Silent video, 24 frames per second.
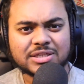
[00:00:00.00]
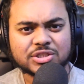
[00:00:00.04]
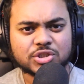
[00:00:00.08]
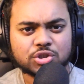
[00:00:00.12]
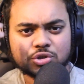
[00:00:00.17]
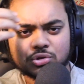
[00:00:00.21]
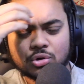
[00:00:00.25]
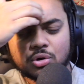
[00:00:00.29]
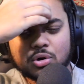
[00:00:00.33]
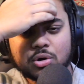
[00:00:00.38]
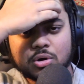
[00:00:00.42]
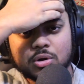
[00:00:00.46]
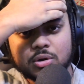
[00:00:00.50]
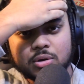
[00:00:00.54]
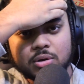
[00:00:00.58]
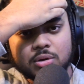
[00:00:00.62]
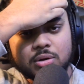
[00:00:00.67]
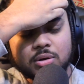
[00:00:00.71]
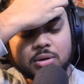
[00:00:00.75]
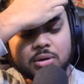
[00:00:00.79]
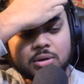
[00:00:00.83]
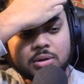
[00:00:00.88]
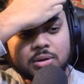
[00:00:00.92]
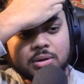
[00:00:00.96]
It's not
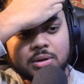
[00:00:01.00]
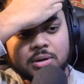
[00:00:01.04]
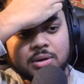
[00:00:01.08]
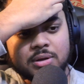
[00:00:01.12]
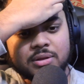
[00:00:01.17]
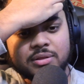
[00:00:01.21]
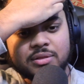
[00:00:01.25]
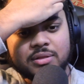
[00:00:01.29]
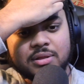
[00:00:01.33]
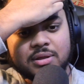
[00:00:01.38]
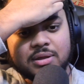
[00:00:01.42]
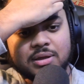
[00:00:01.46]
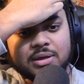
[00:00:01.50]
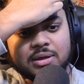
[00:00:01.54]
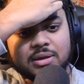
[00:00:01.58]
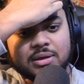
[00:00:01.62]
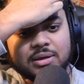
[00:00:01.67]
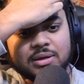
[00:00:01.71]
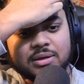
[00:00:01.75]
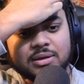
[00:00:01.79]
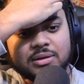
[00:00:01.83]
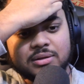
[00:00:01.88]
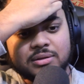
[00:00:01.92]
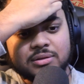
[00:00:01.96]

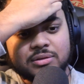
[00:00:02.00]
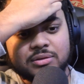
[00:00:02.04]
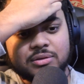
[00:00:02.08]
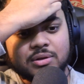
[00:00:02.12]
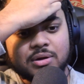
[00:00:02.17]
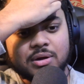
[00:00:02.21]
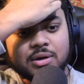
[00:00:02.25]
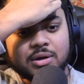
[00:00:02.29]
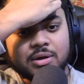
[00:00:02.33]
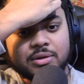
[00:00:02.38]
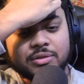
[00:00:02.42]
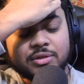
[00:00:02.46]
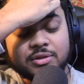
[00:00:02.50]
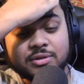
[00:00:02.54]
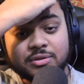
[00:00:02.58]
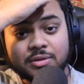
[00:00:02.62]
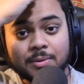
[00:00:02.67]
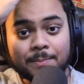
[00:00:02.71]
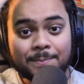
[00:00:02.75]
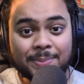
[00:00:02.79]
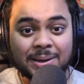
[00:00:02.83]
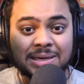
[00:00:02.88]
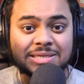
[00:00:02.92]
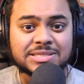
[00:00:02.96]

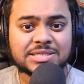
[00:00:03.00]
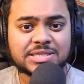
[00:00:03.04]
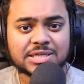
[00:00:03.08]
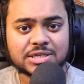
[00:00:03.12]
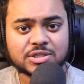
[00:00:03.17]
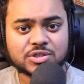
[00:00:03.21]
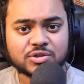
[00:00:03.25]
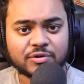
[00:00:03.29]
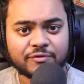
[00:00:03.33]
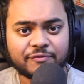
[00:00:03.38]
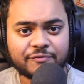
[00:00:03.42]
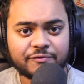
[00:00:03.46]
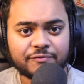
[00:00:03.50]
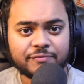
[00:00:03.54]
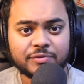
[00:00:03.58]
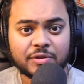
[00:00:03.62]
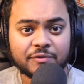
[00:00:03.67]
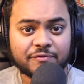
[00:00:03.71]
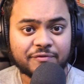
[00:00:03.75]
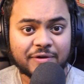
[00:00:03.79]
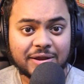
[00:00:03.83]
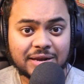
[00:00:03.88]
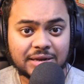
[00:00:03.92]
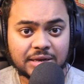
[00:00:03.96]
the basics of
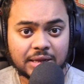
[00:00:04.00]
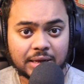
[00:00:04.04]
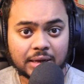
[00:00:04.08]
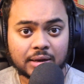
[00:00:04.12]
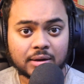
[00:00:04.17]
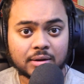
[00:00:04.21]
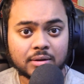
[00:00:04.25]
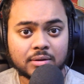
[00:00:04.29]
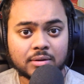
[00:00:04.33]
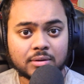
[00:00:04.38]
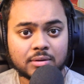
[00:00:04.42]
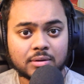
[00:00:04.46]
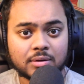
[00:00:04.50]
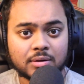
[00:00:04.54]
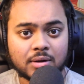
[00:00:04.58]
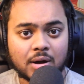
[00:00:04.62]
defending